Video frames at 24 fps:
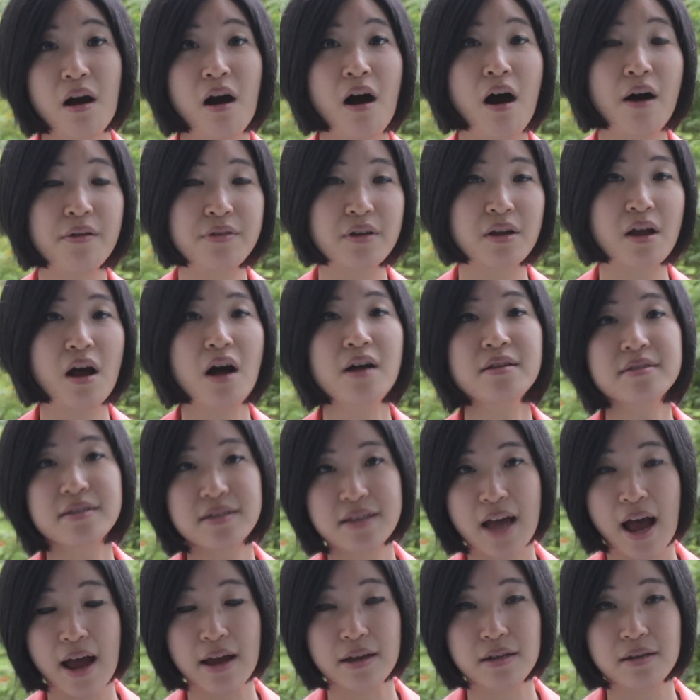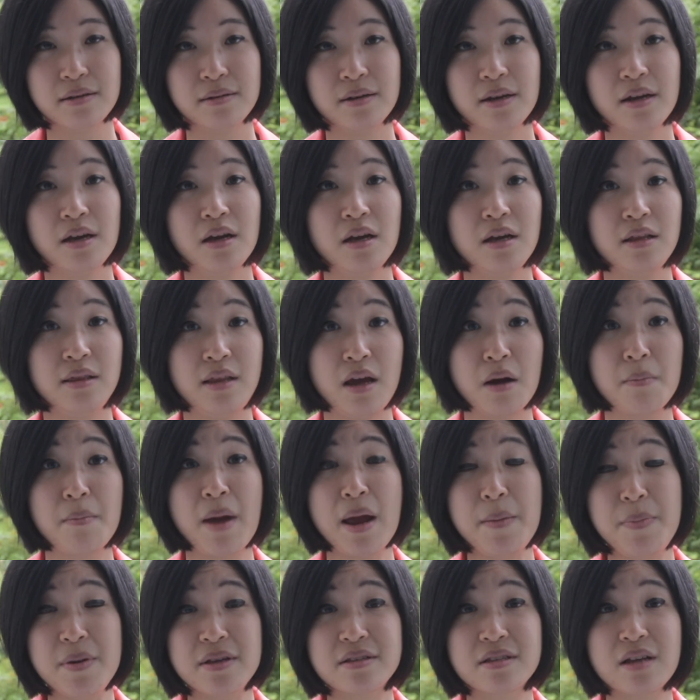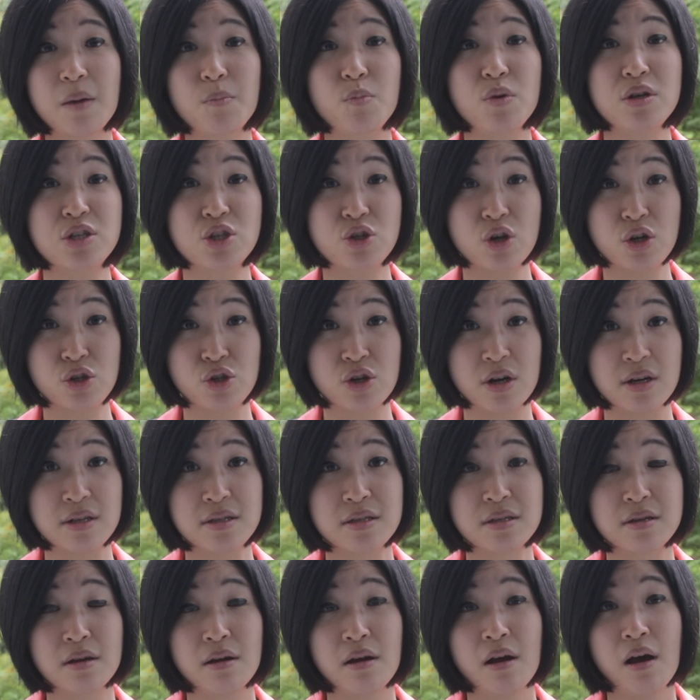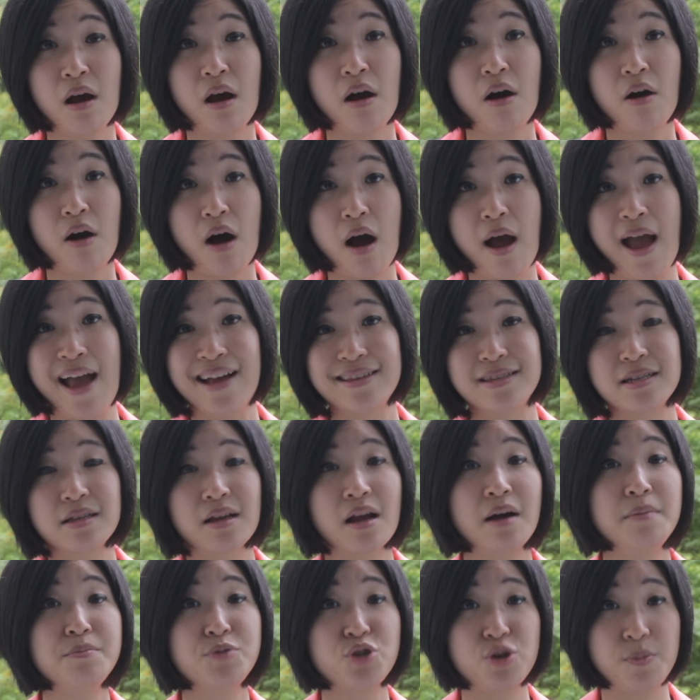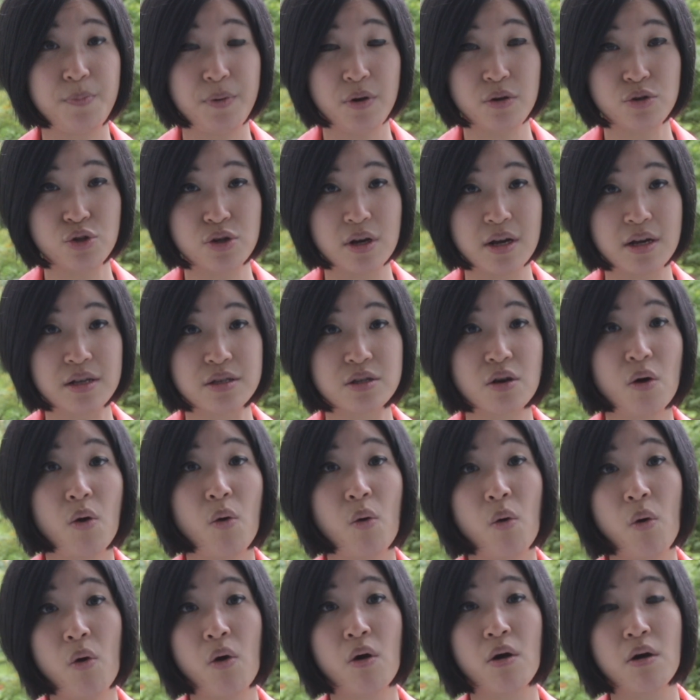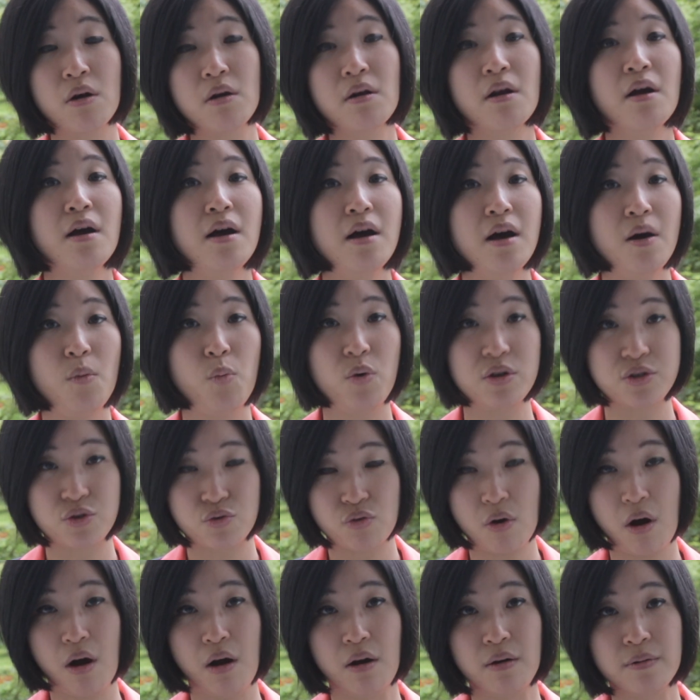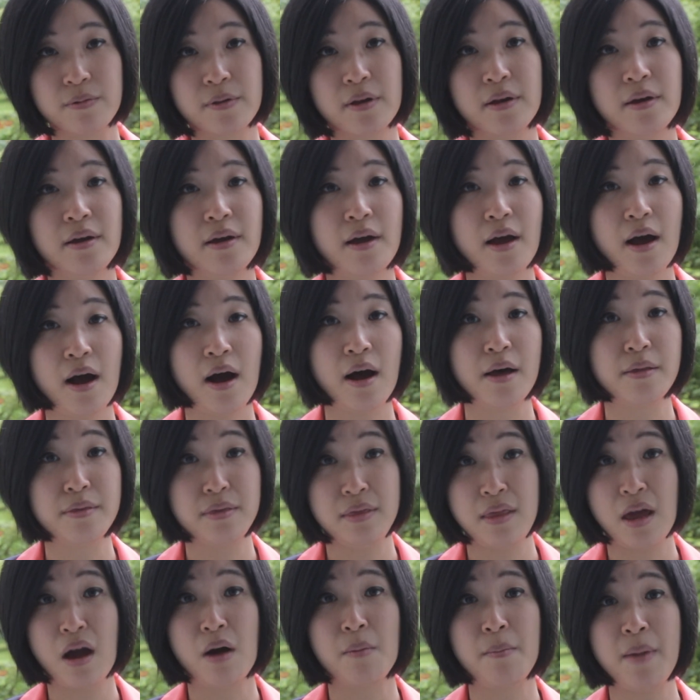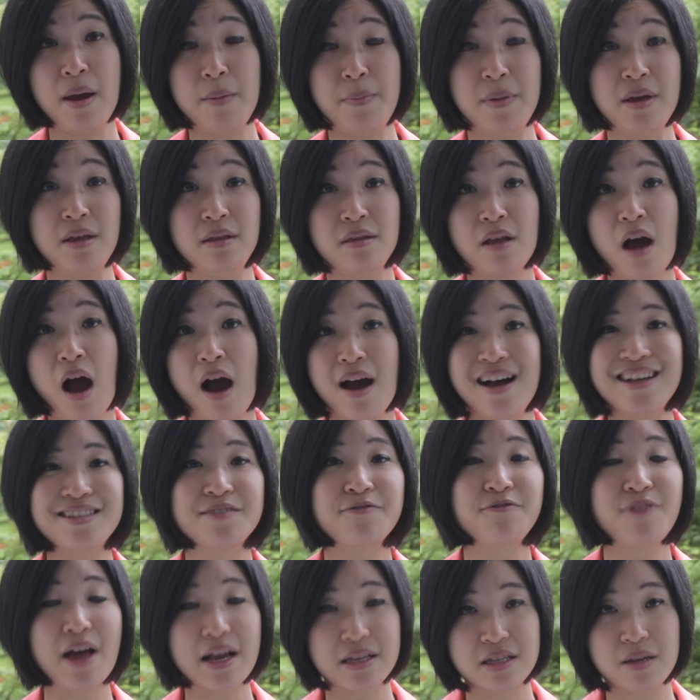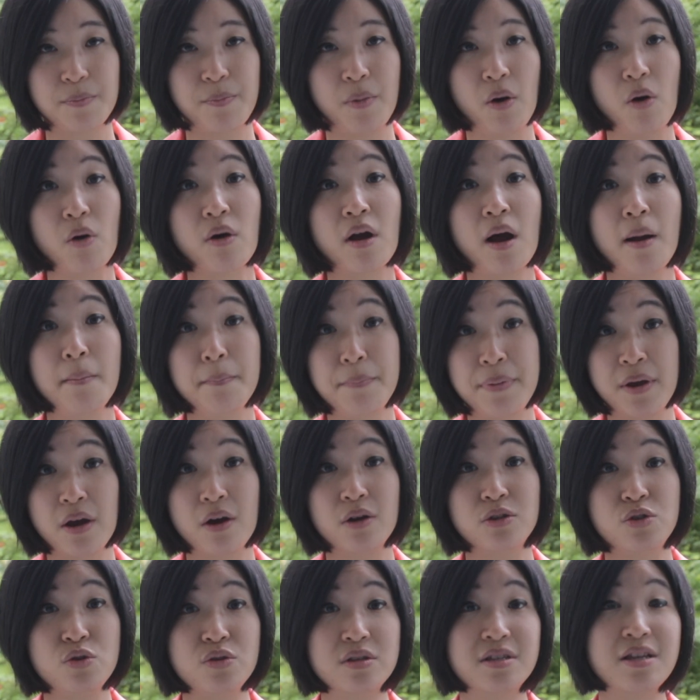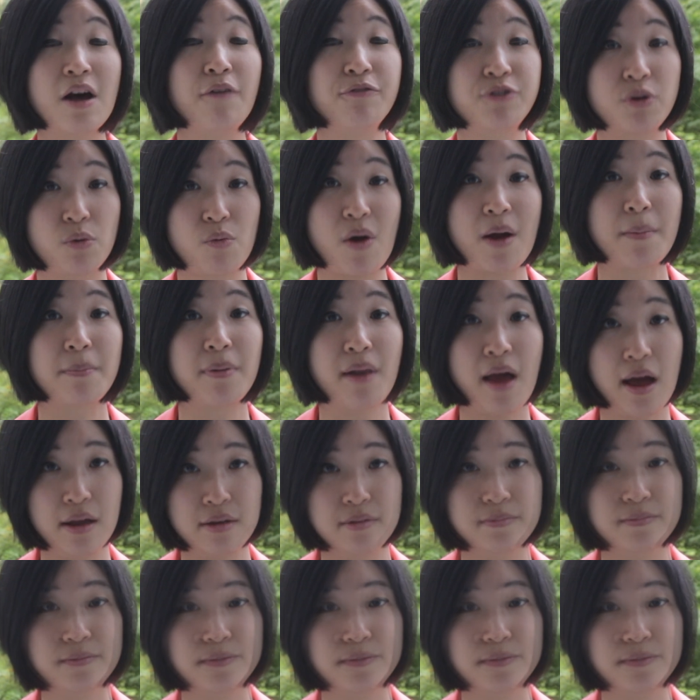On the con side, there may be some restrictions at the contribution or withdrawal. There may be not as flexible compared to SelfDirect plan.